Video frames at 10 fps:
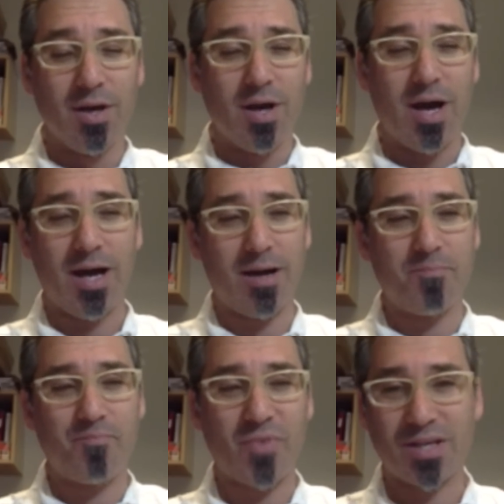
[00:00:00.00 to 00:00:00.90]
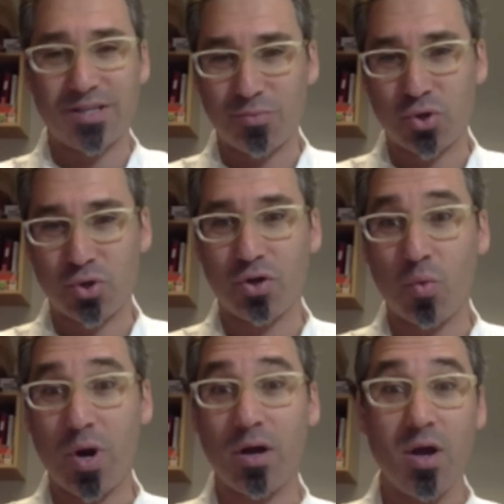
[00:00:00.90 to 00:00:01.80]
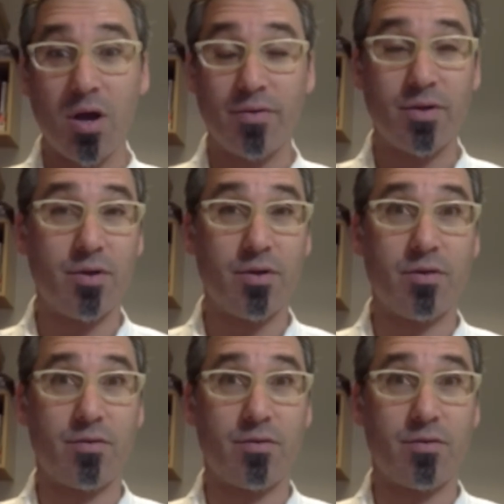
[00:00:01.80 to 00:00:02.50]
as I'm sure you're aware, the